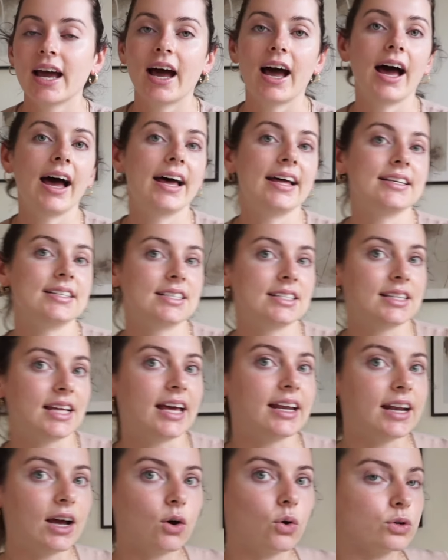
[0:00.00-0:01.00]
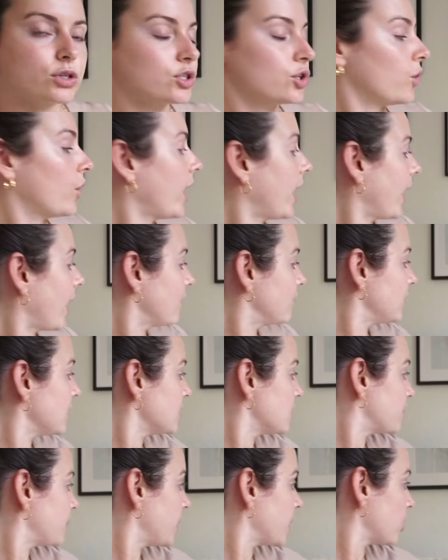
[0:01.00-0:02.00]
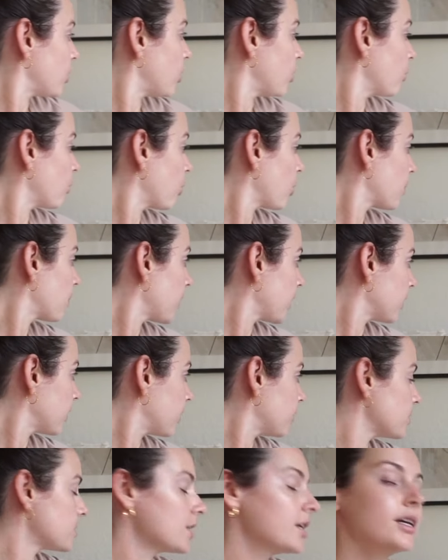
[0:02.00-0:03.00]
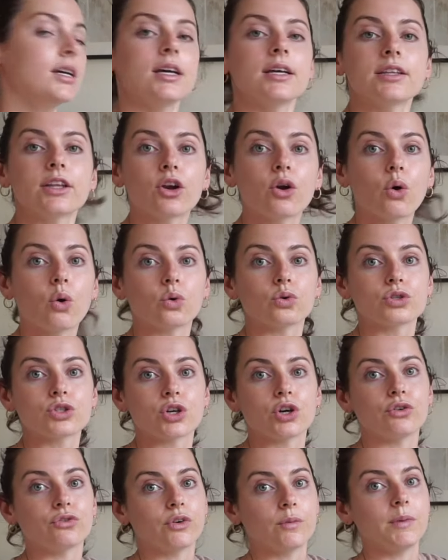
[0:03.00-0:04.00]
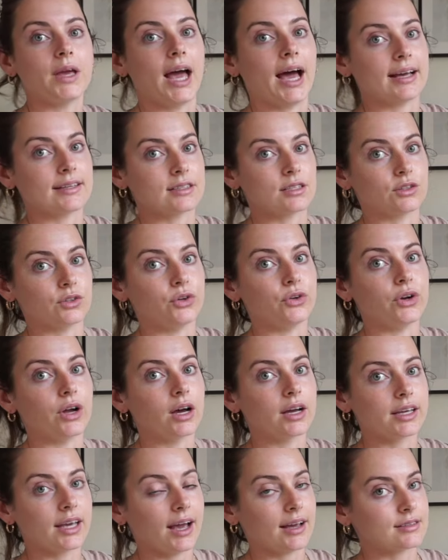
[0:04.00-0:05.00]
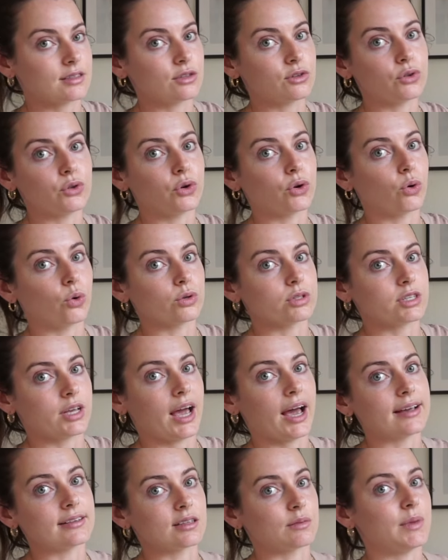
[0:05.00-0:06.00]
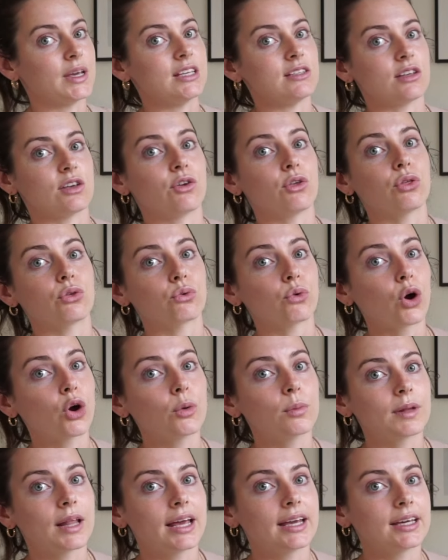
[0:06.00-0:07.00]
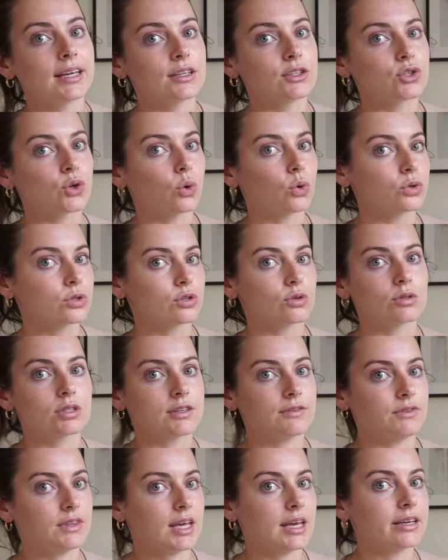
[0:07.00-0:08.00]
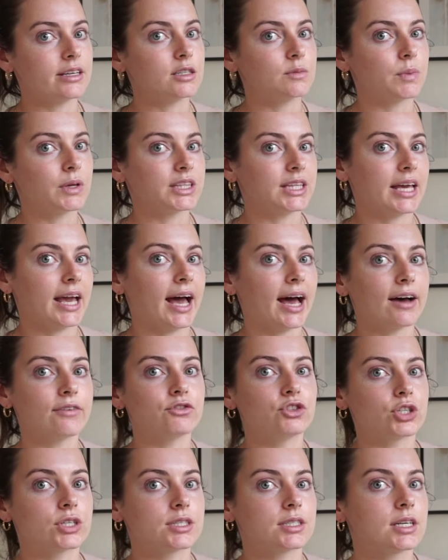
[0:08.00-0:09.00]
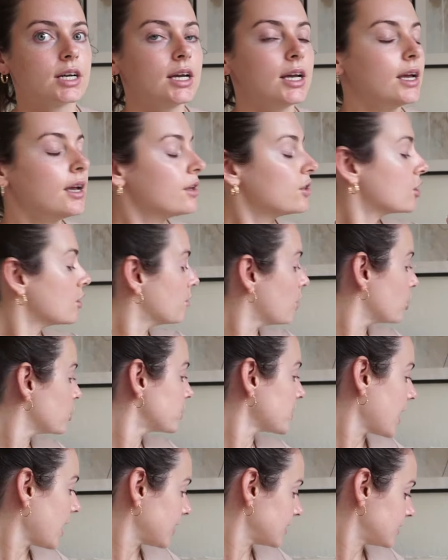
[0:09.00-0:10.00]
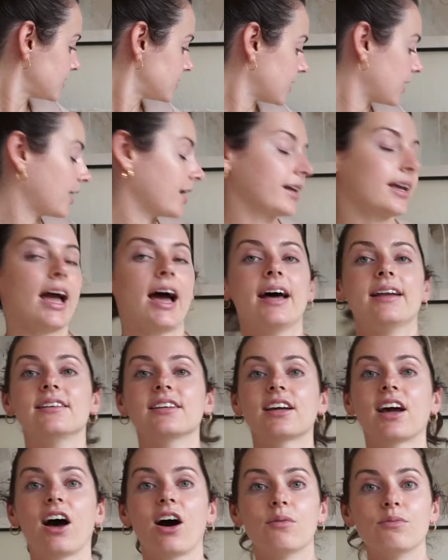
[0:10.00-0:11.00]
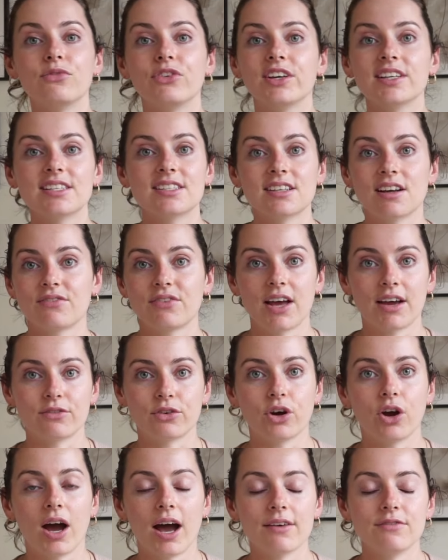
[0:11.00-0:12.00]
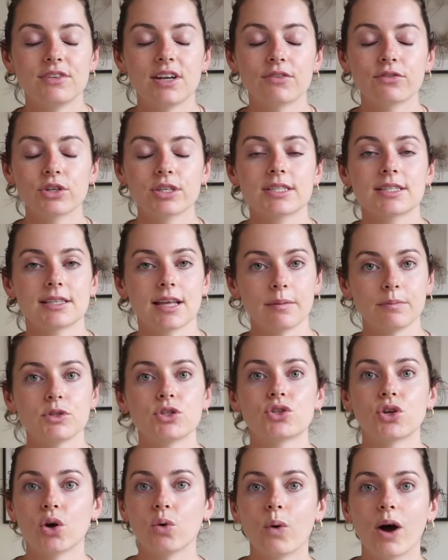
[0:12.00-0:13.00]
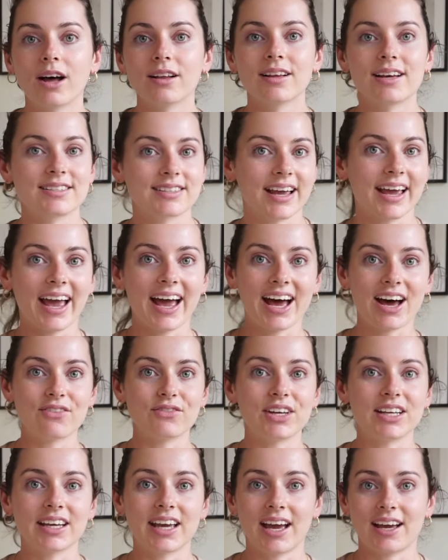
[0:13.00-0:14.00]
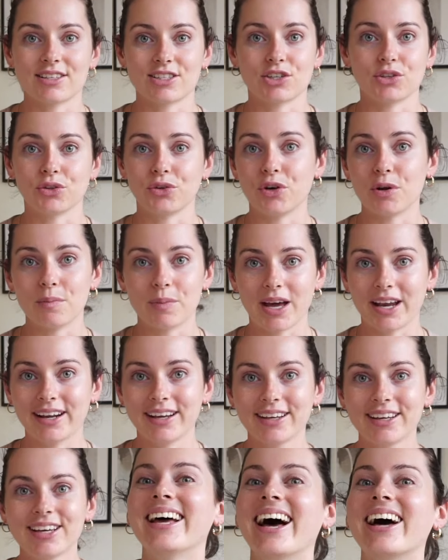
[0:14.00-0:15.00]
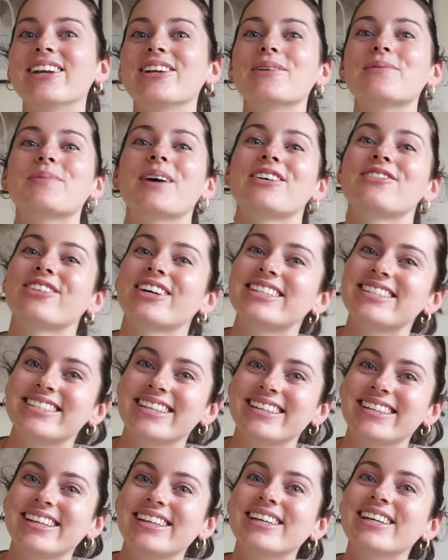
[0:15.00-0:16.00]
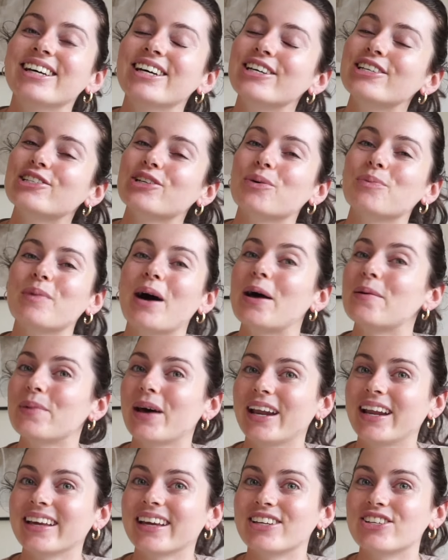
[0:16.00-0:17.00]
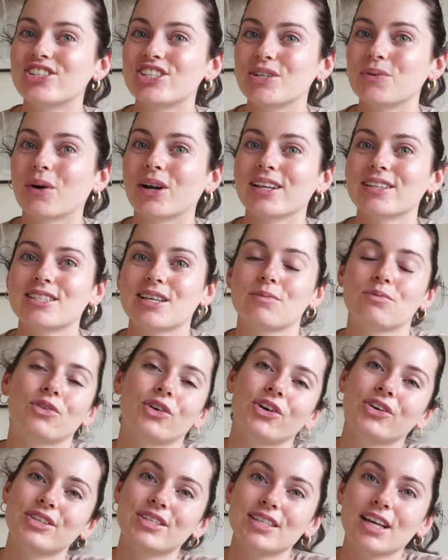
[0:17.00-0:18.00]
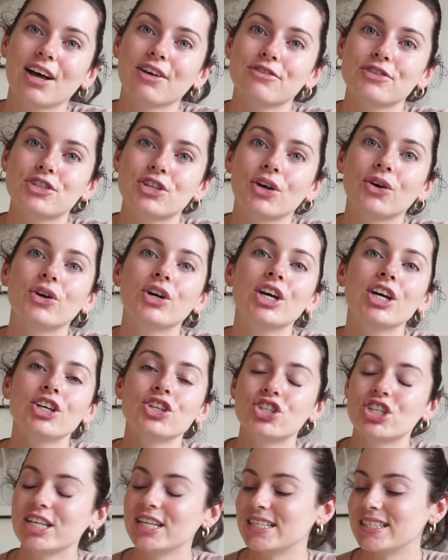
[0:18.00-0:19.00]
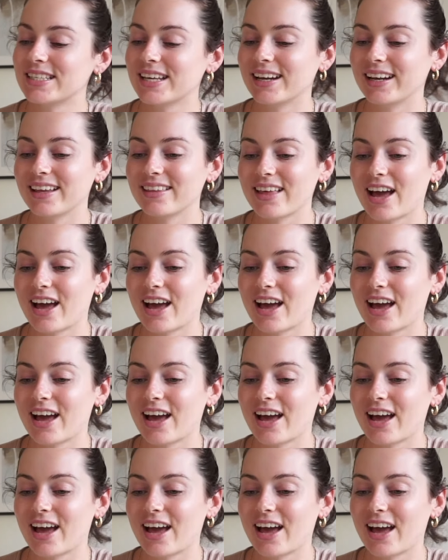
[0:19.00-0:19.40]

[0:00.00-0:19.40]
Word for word: And then also I have these big Euro pillows that are also from Casaluna. Casaluna also has amazing throw blankets, all sorts of things, but they have just the most aesthetic and comfiest stuff ever. I've never slept so well as I have in Casaluna bedding. I know my friend Sydney saw my bedding and she wanted some for herself, so she is getting